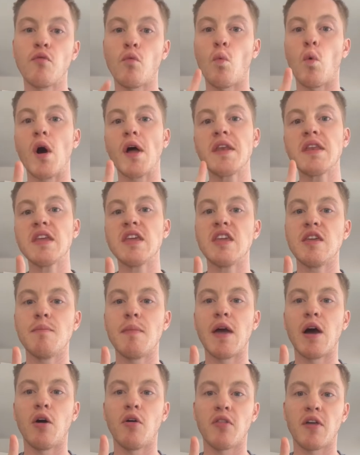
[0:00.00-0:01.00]
one
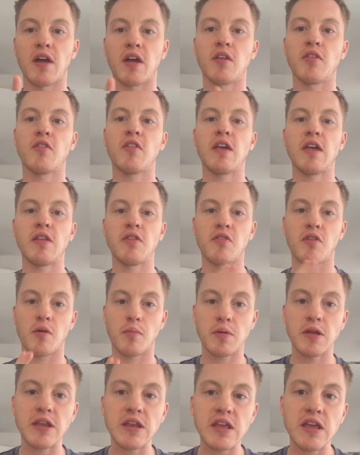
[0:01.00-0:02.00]
email that contains a
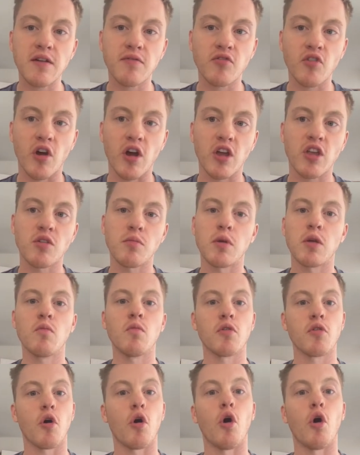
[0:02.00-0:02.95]
PDF document with